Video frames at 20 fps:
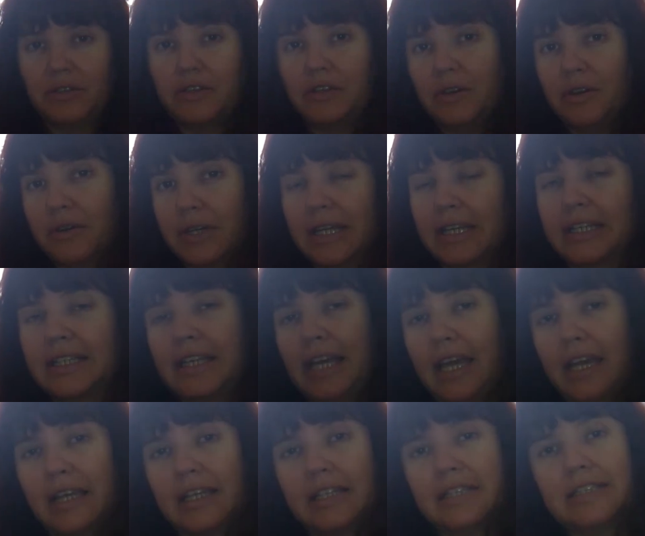the yogic
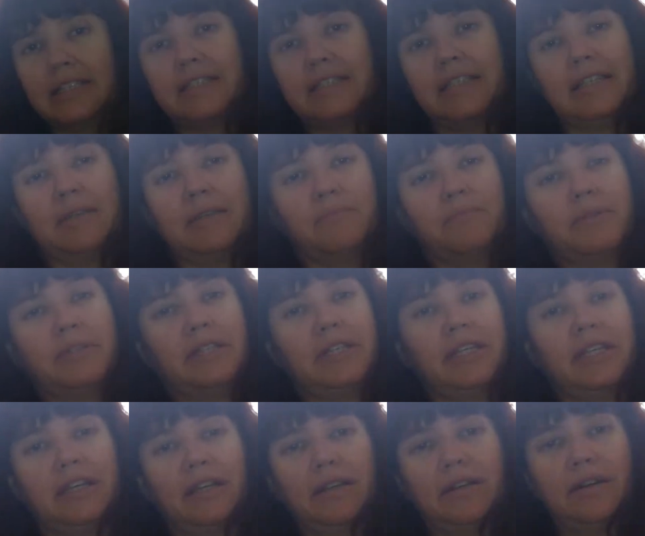texts, in
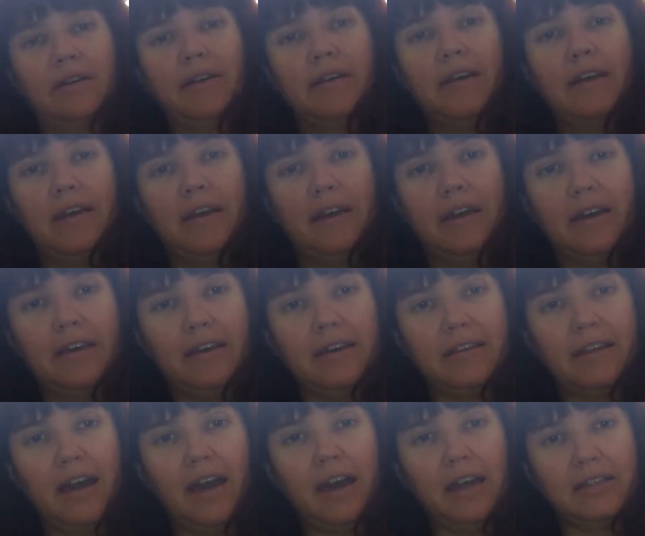particular
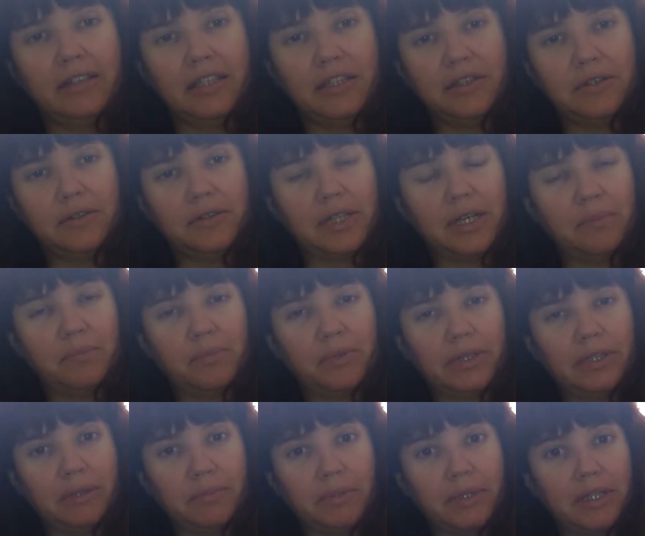the Hatha Yoga
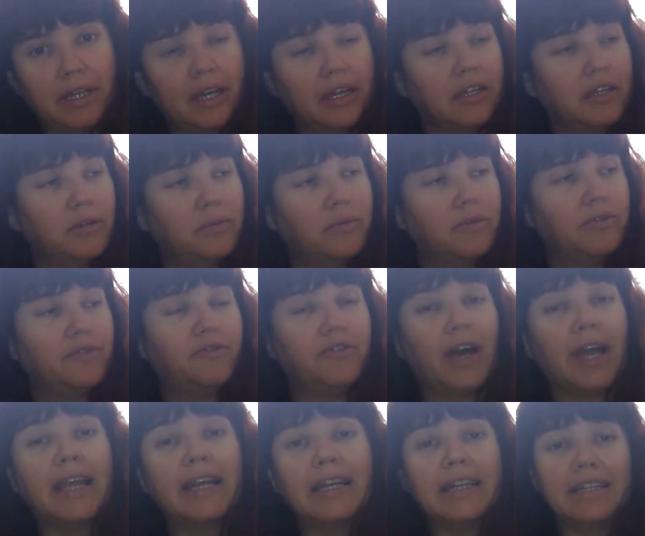Pradipika, you will
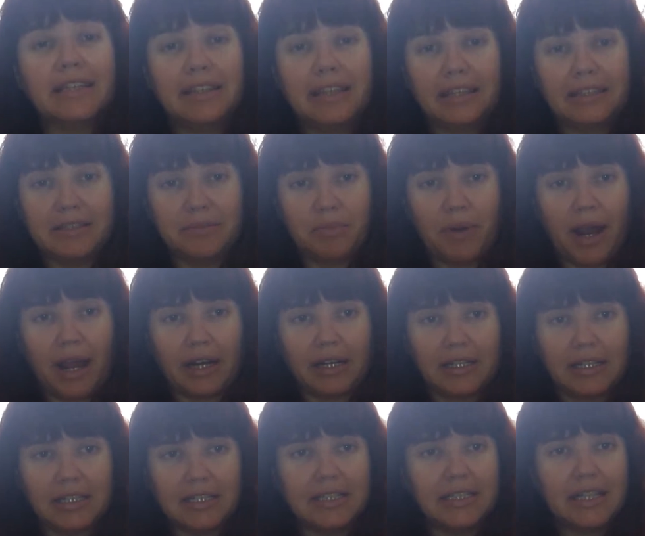find this
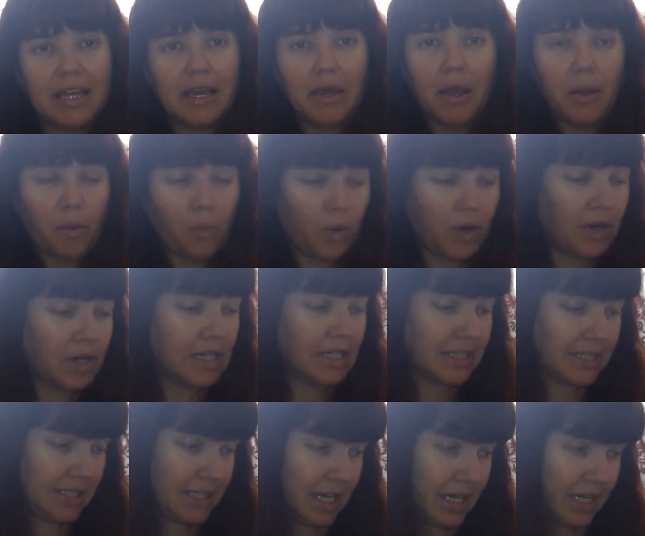practice where it
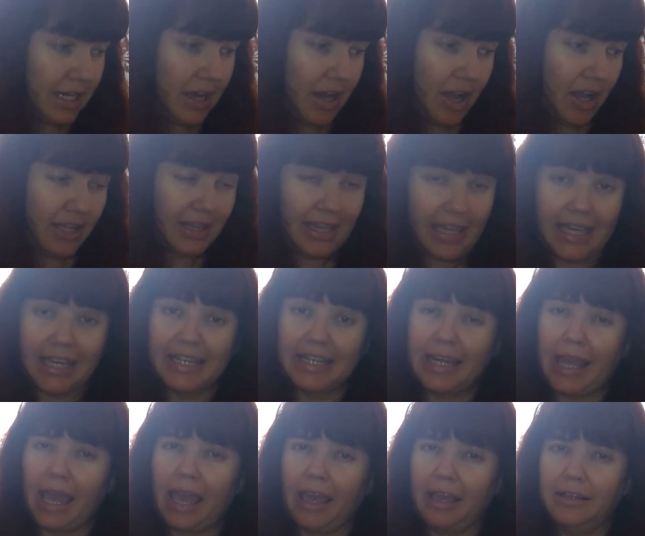is done on the
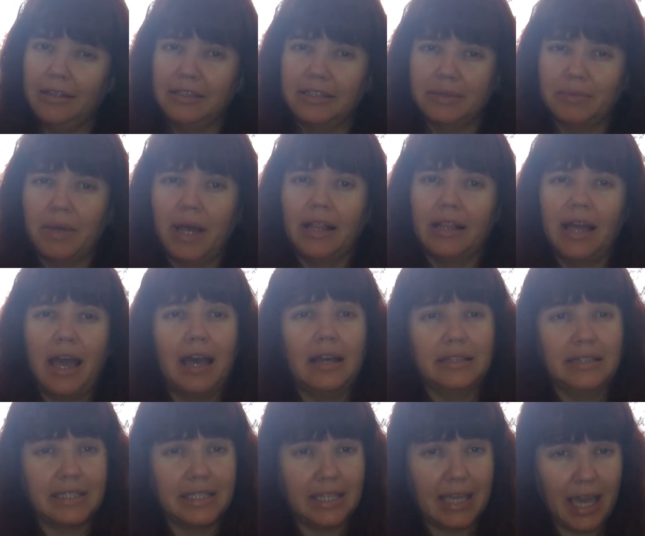inhale as well
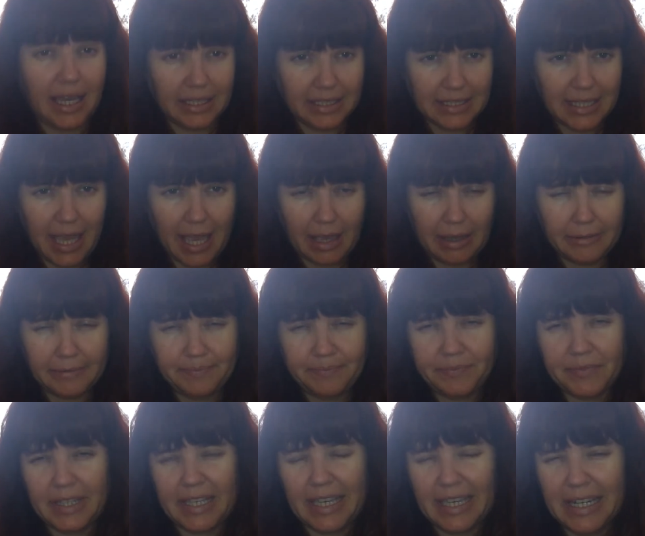as the exhale.
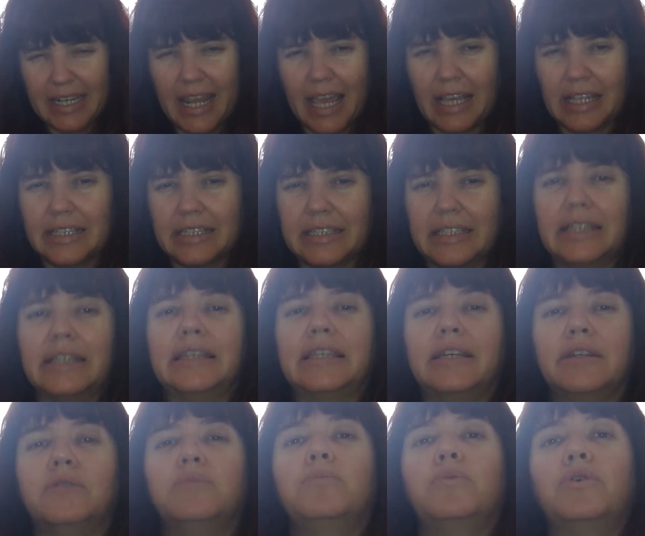The inhale is a
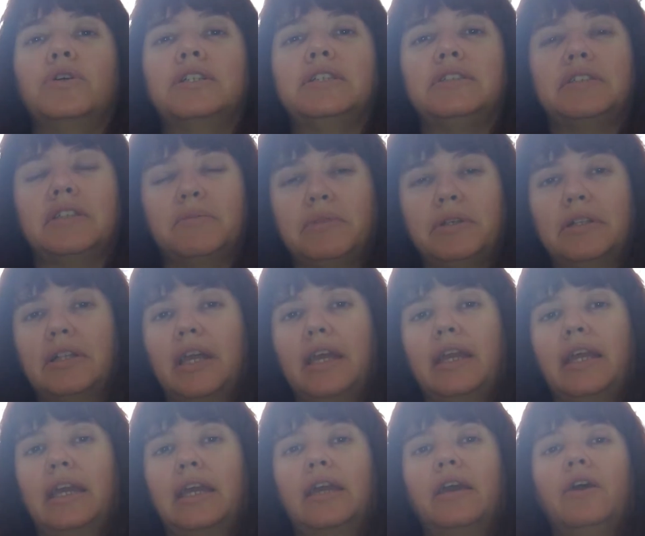little more
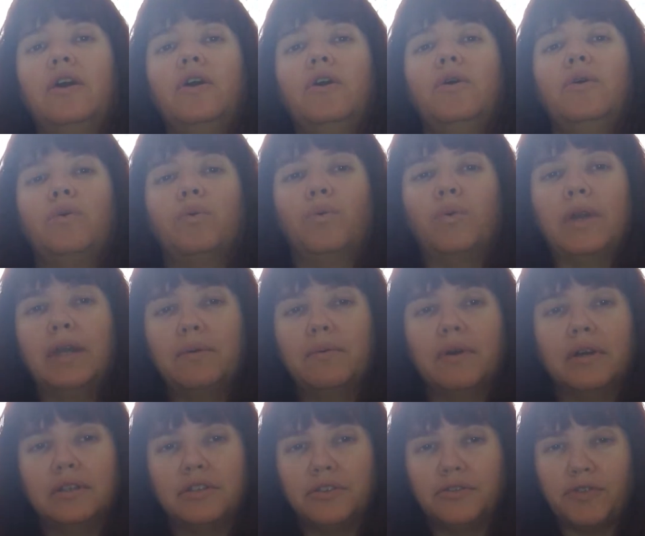stimulating. We
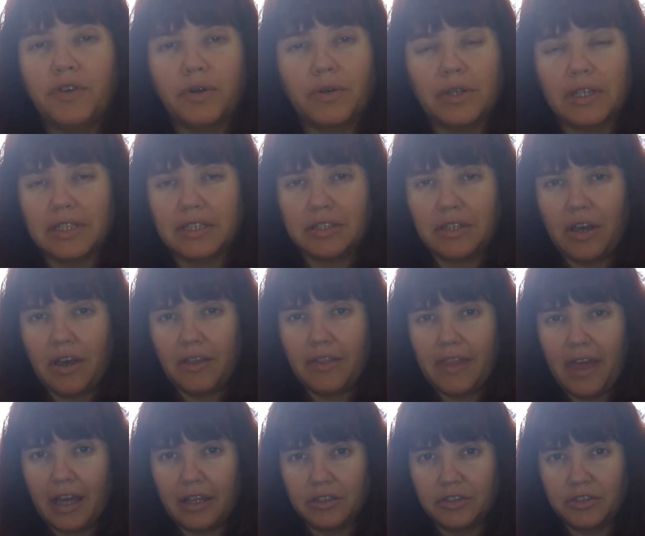want to focus on
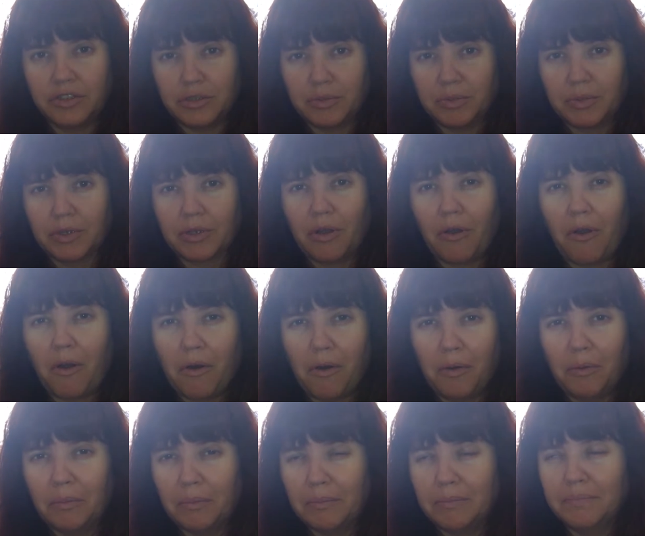that super
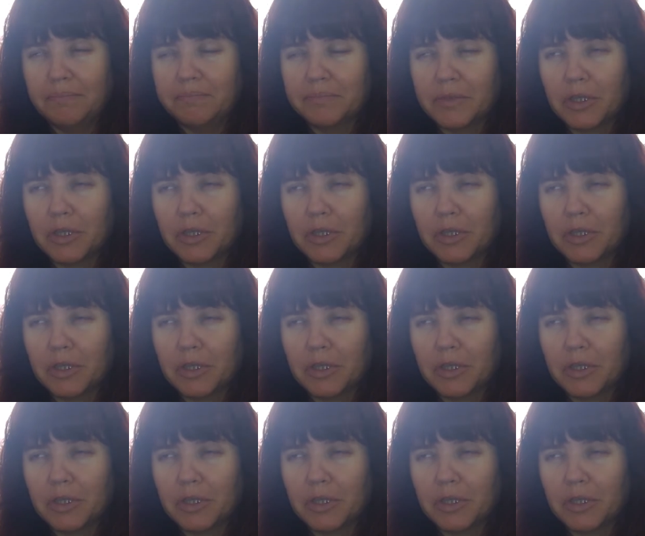calm